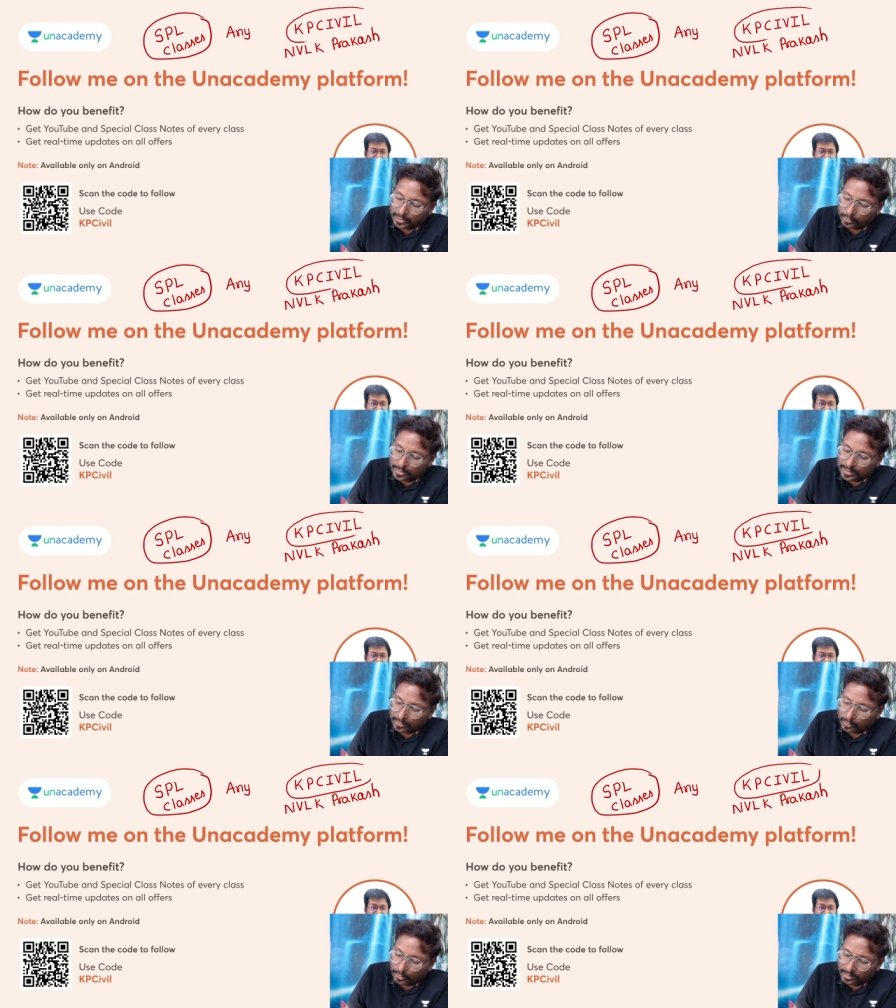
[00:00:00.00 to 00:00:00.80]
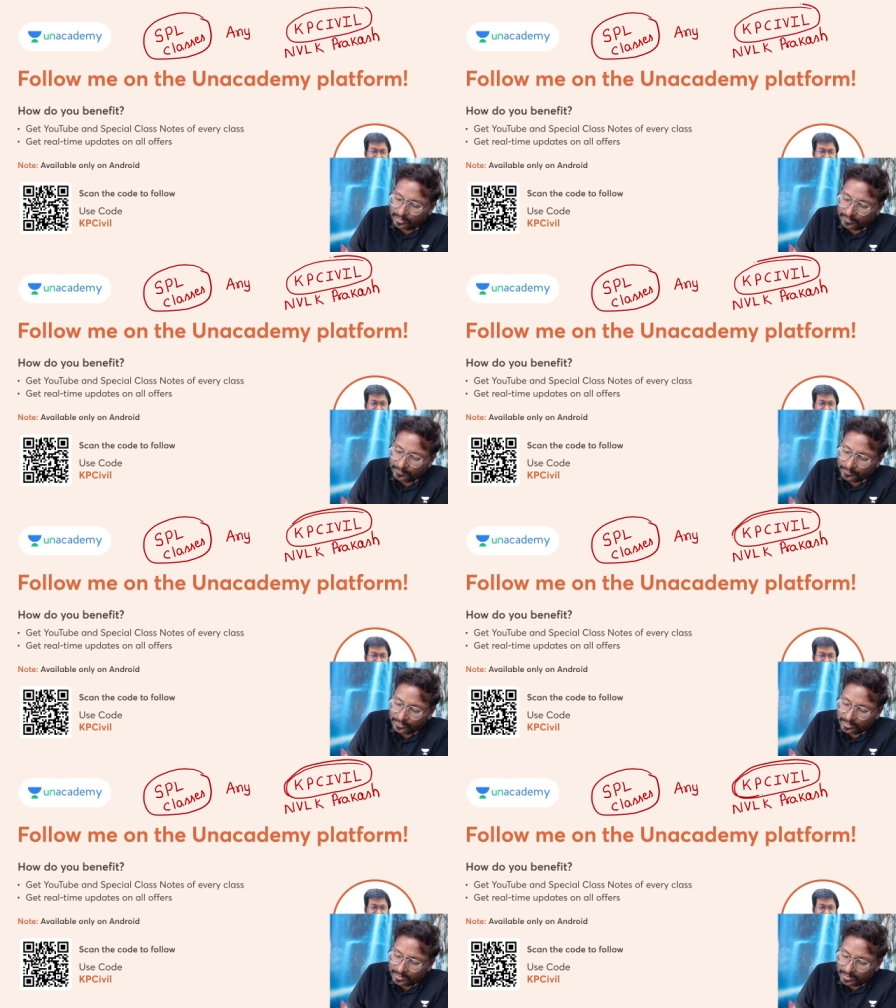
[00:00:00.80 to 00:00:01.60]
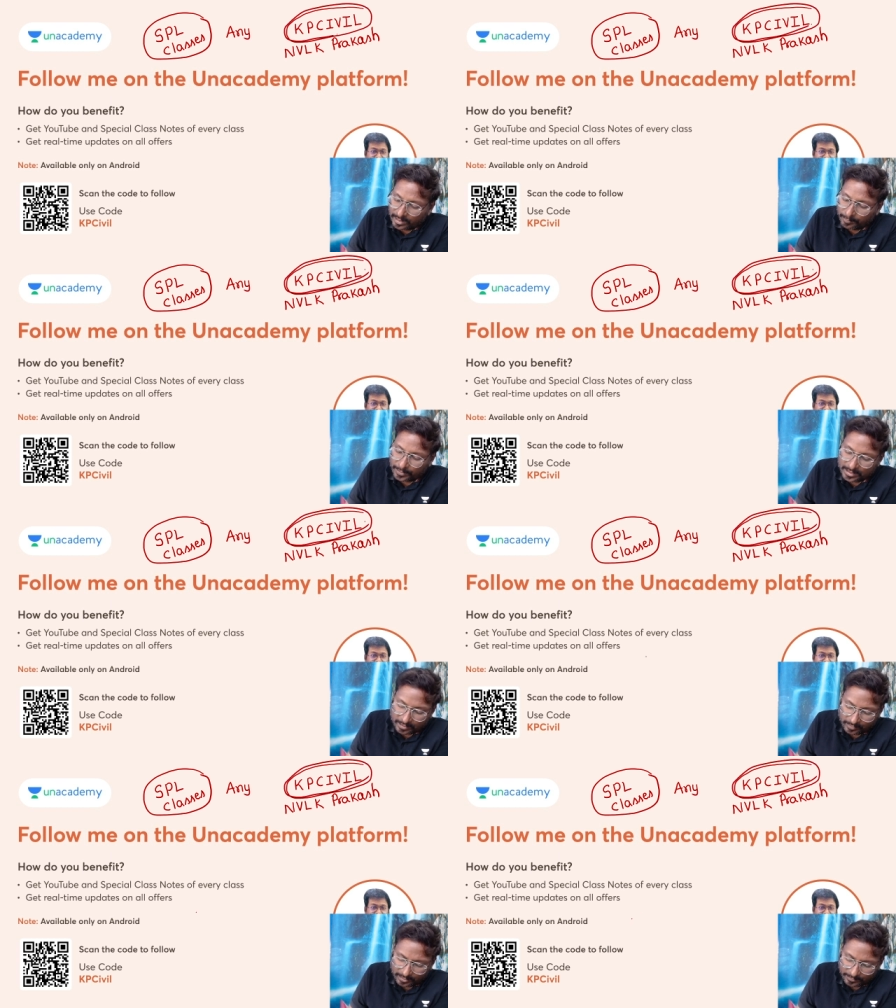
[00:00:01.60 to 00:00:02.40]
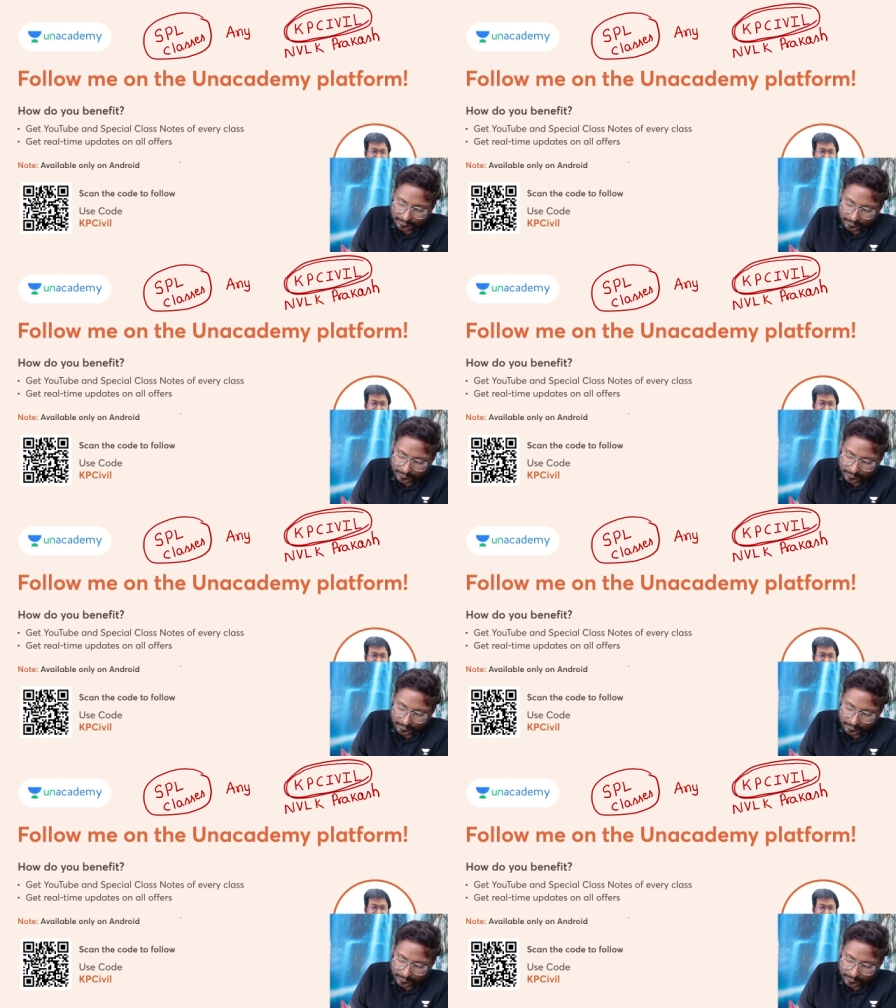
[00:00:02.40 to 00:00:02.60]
use the code KP Civil